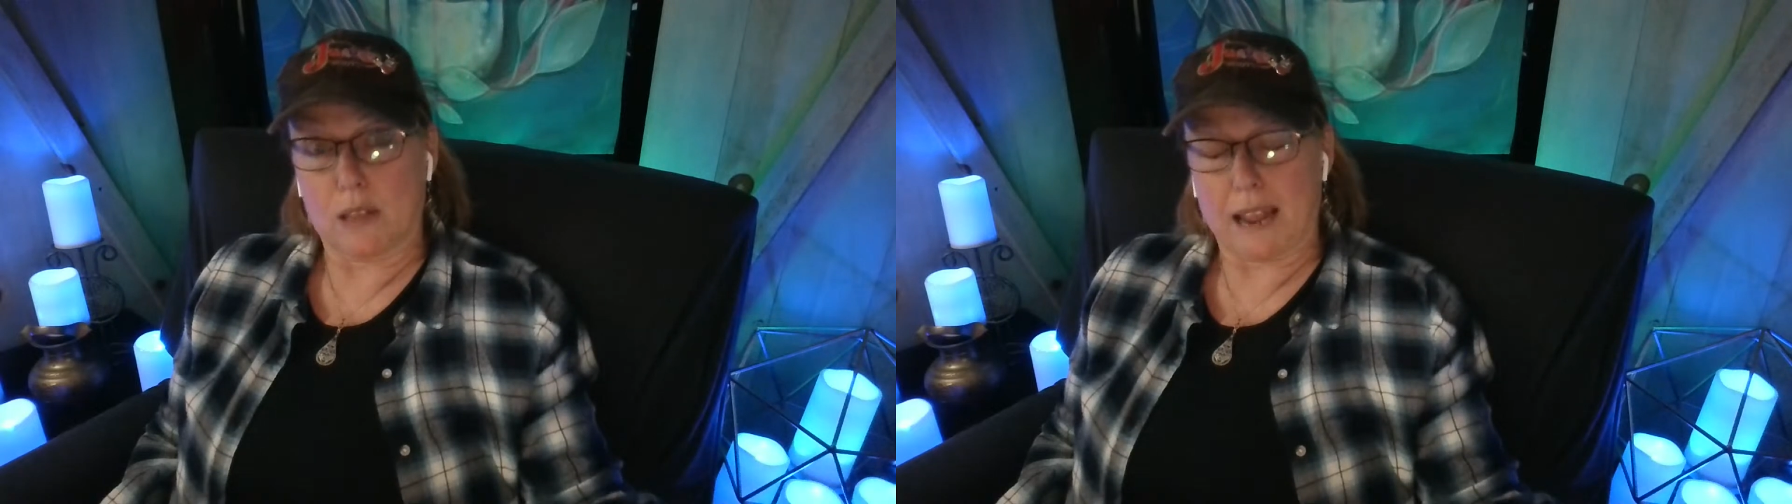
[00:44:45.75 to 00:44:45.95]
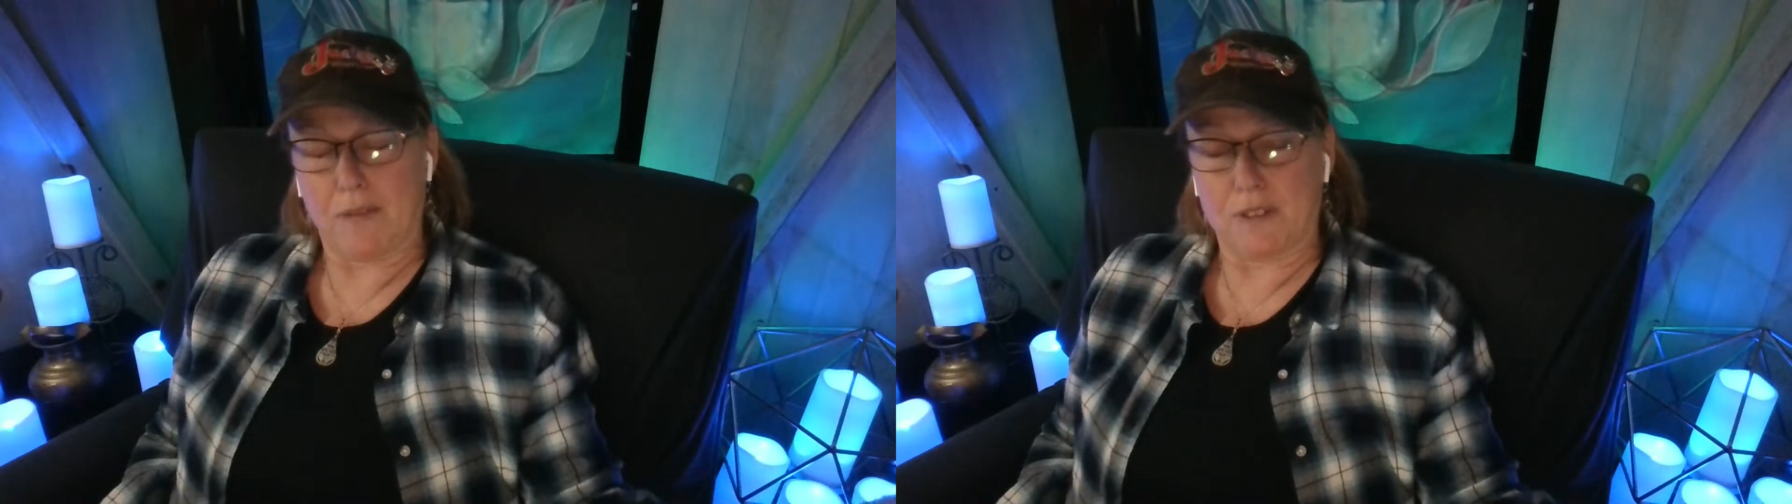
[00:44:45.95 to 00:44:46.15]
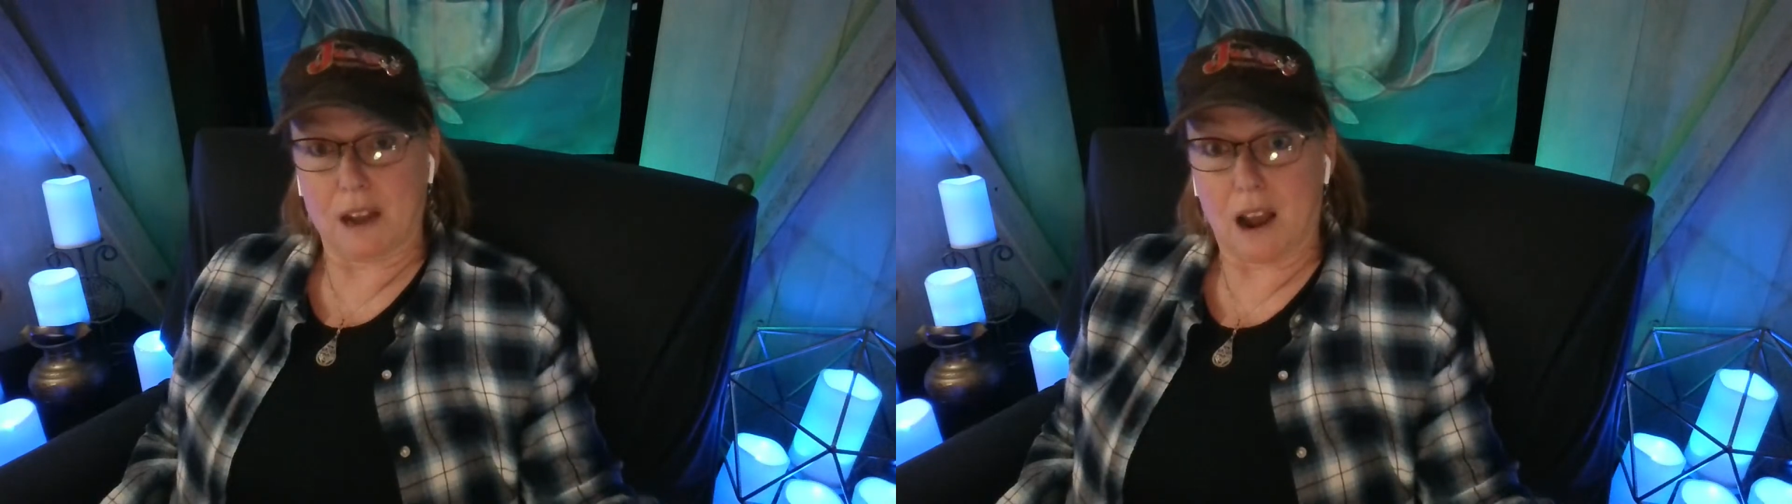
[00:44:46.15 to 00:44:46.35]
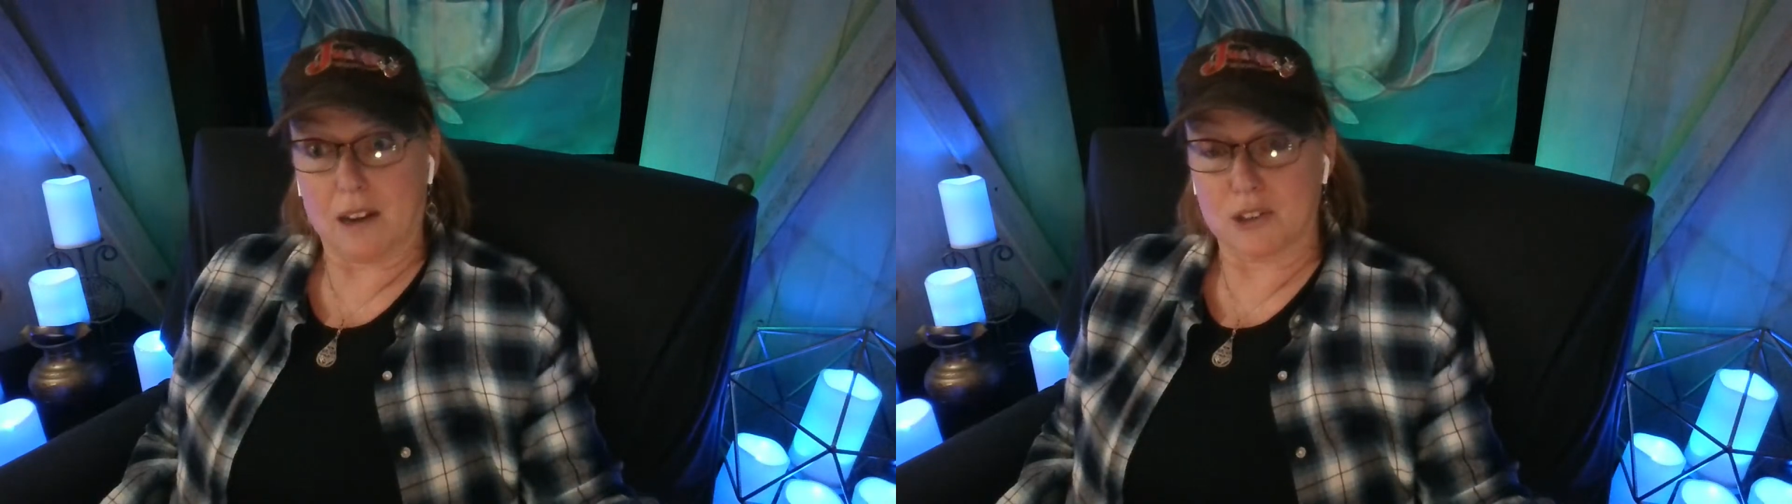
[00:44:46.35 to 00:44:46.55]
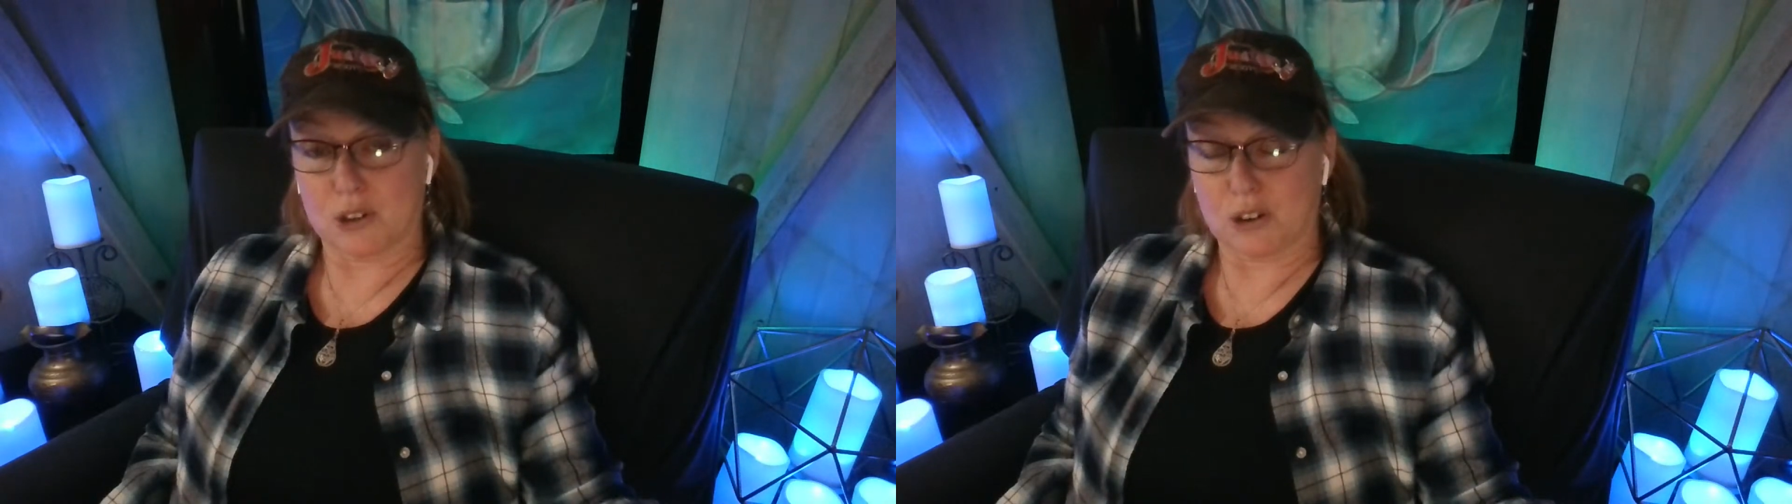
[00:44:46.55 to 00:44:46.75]
life
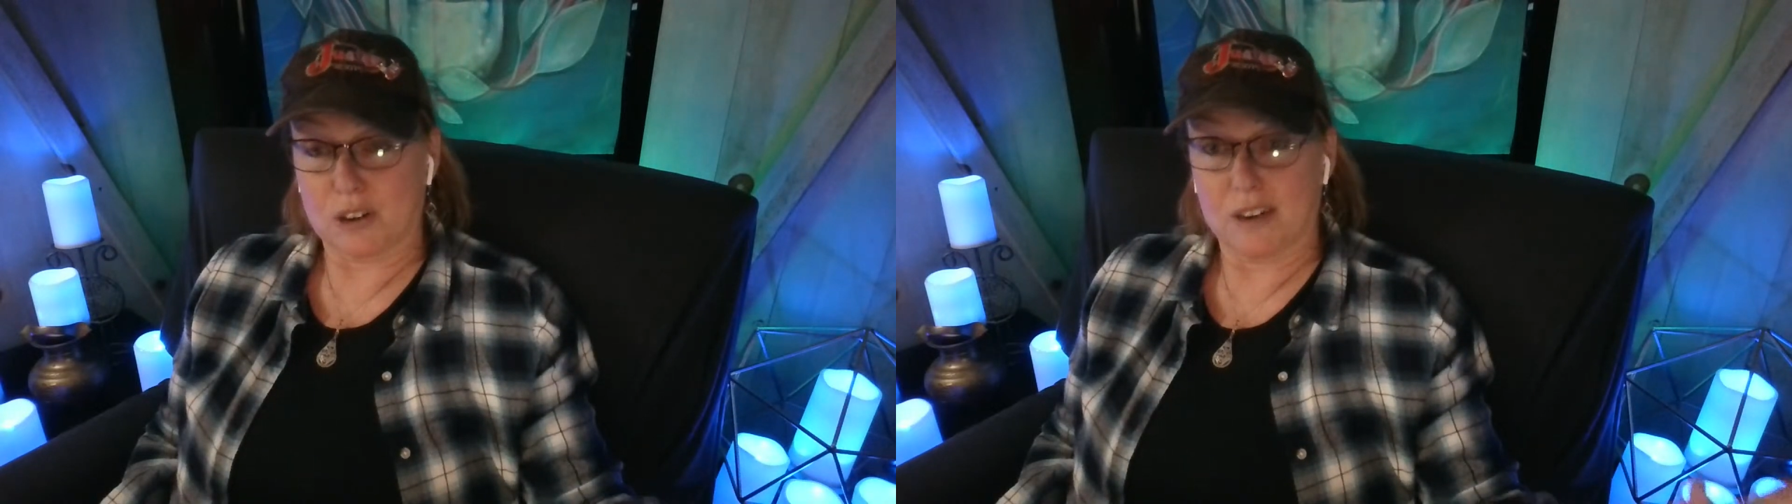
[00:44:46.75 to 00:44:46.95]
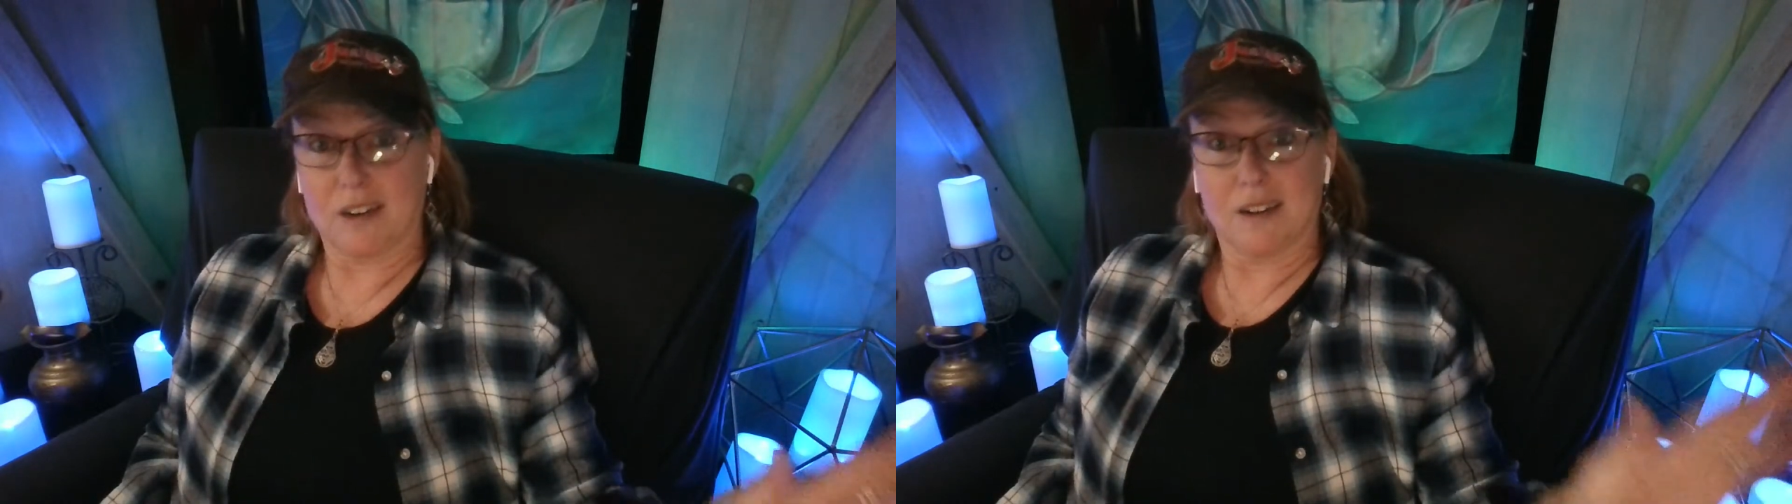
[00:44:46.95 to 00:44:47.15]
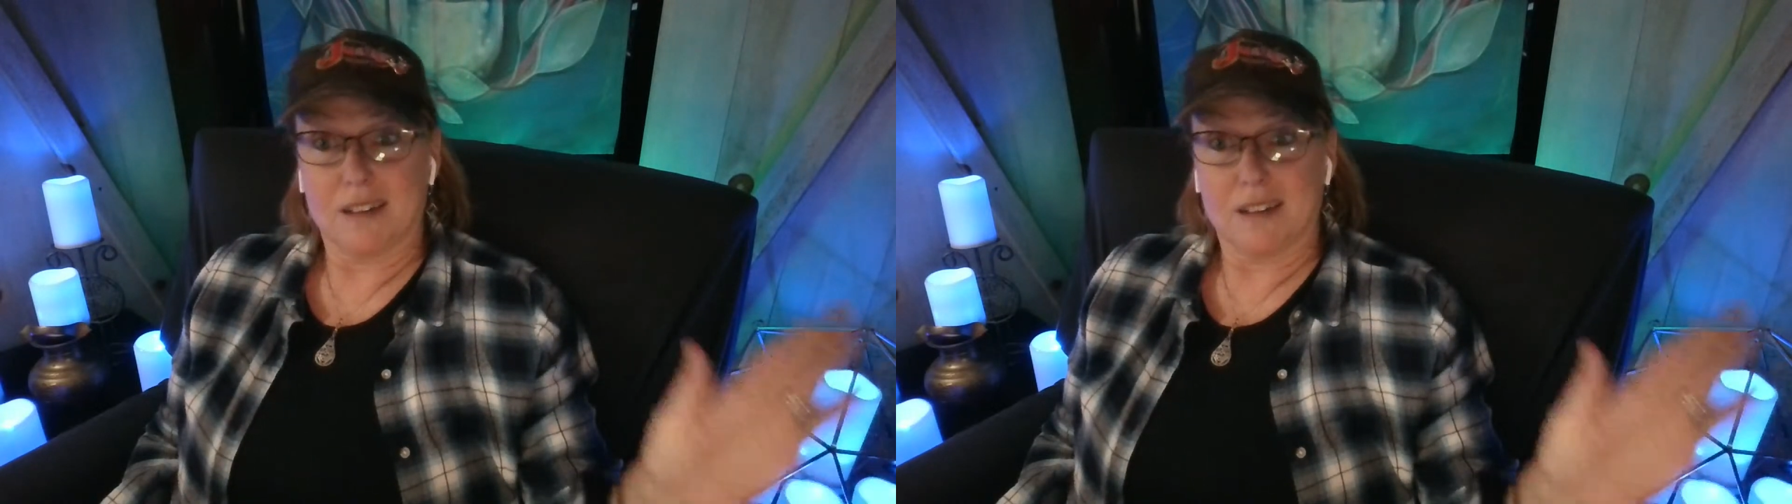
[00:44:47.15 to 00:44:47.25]
doctor.